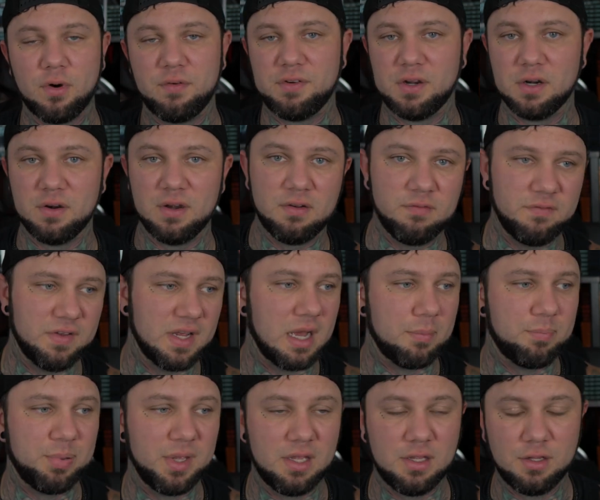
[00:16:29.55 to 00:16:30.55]
If you're in
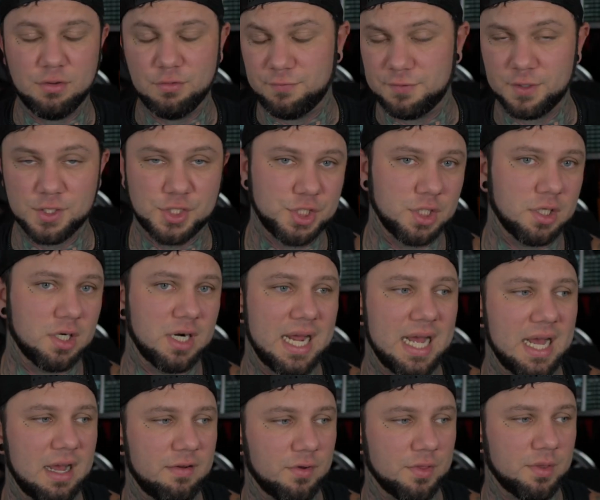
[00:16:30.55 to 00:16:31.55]
VIP, you for sure
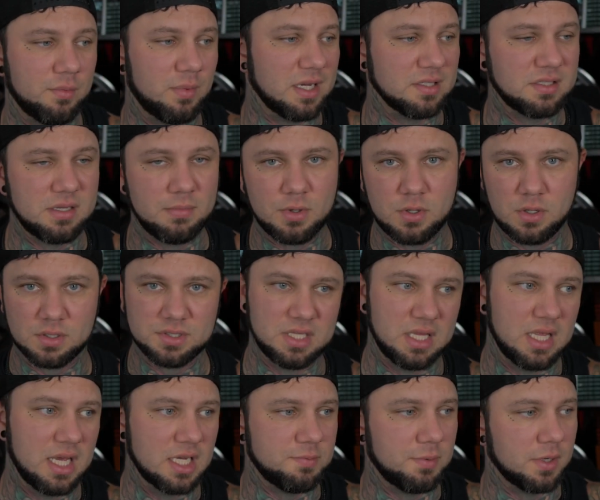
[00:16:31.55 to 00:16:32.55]
have on the roundtable calls and
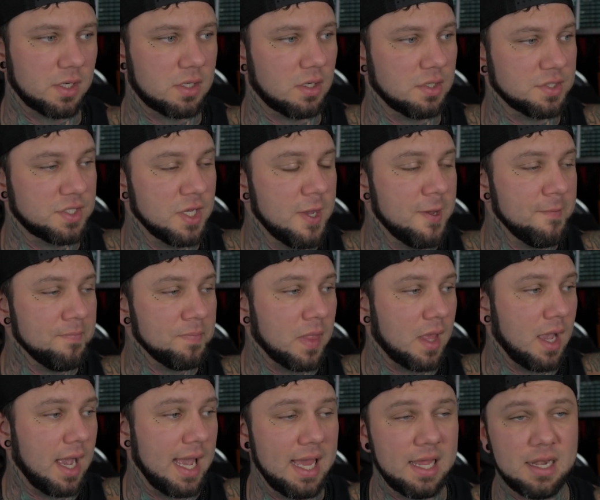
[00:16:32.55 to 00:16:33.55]
the expert calls.
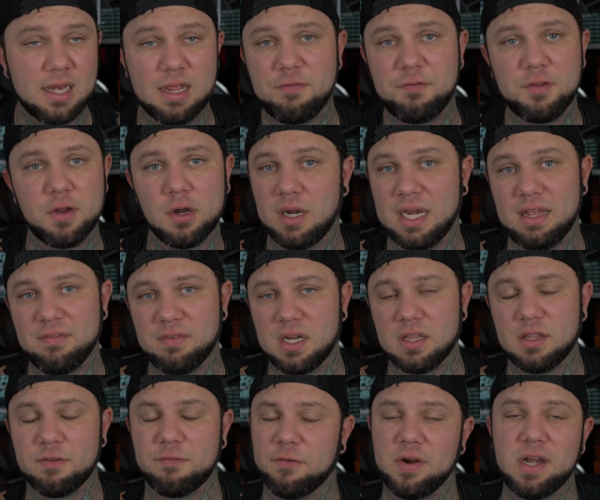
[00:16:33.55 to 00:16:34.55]
And if you're even in
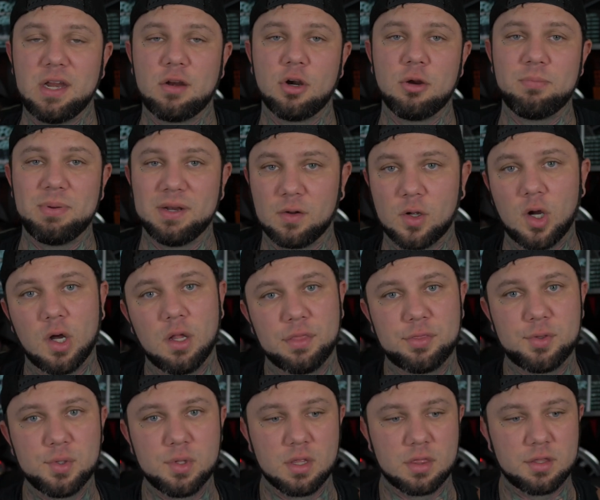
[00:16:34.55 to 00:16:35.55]
the free group and gone
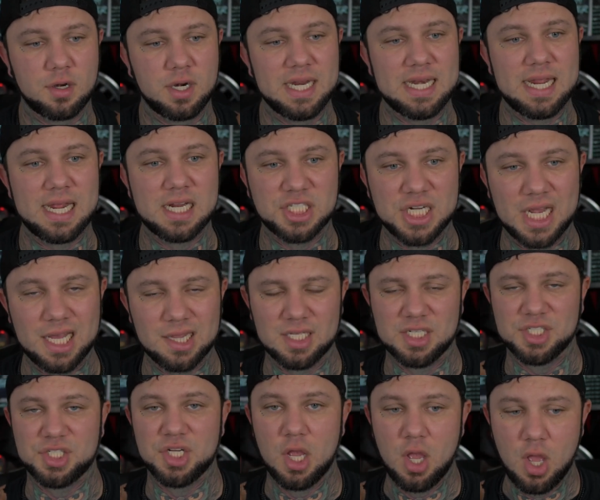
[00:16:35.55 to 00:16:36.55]
through the 30-day
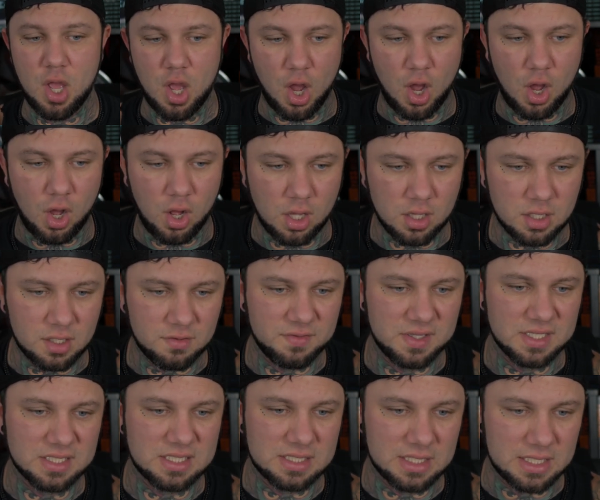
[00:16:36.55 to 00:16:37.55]
challenge, all of
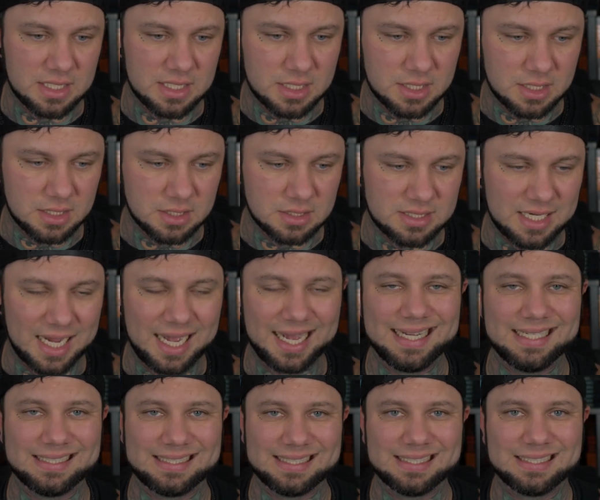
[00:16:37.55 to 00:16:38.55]
this
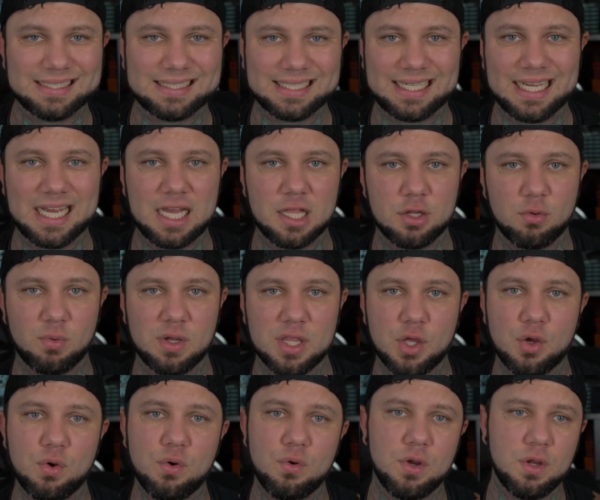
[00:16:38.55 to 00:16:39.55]
ties in together with
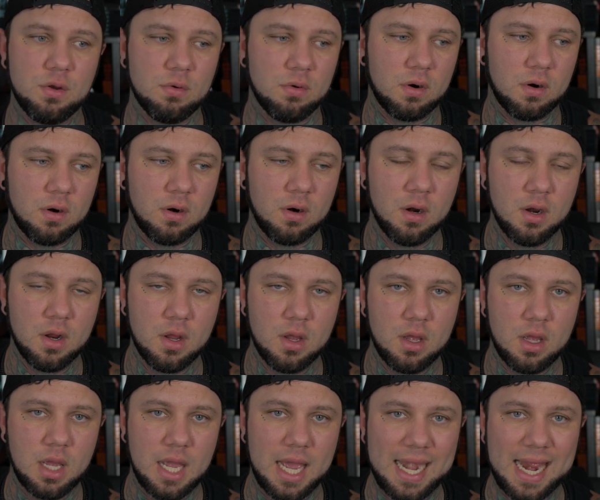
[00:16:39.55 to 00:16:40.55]
who you are
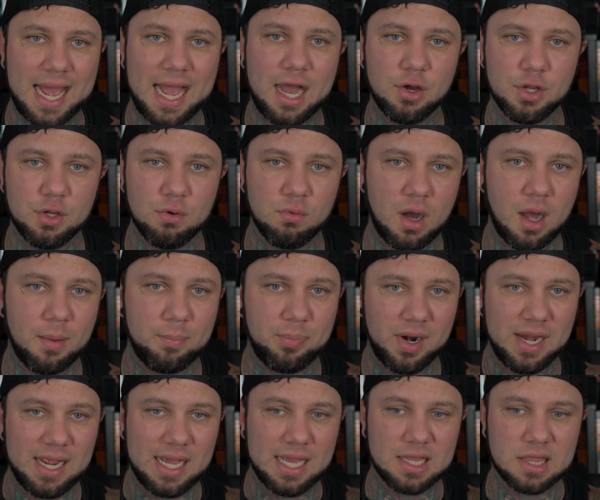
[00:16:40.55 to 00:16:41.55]
and how you
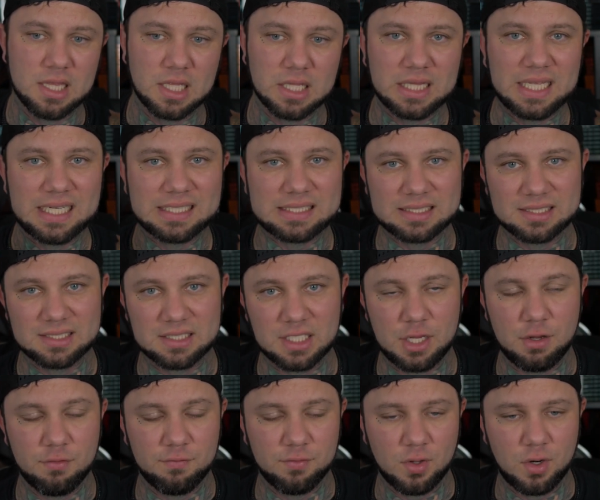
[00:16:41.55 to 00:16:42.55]
operate and the lessons that
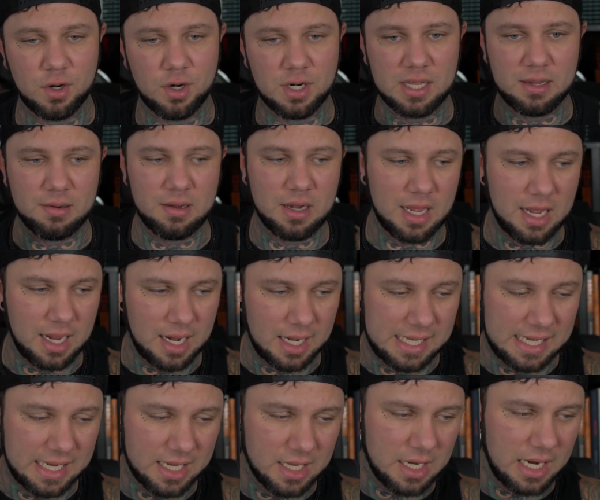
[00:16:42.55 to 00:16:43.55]
you've learned. And
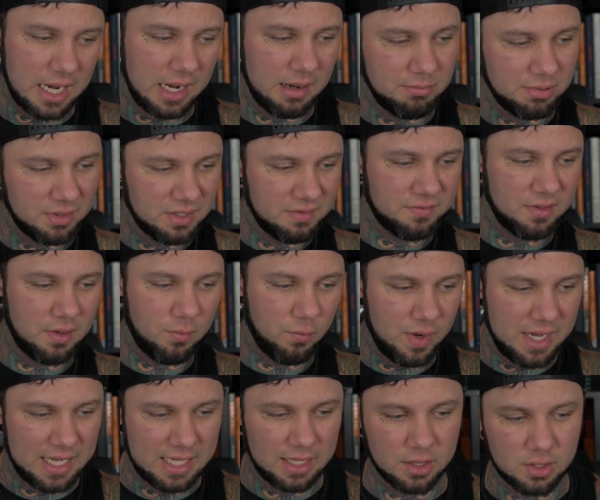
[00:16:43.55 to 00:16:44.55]
again, I believe that
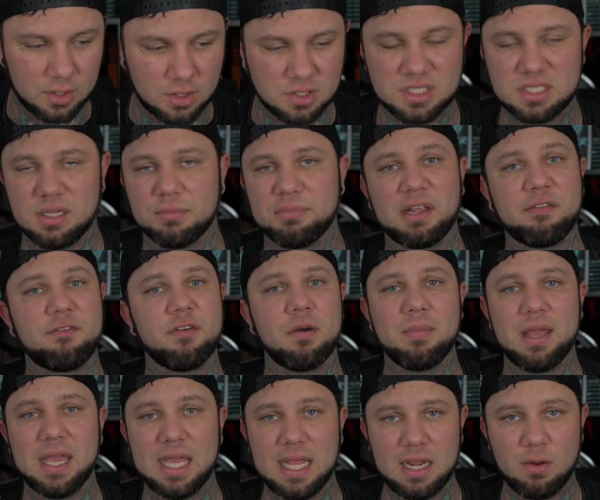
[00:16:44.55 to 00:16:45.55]
we can learn something from
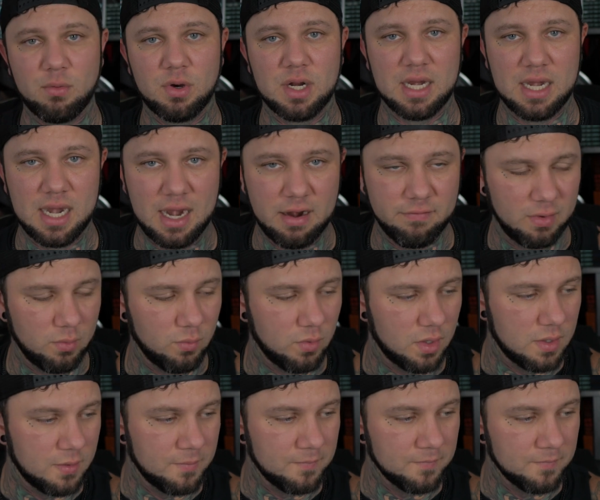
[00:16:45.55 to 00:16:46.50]
anyone and everyone.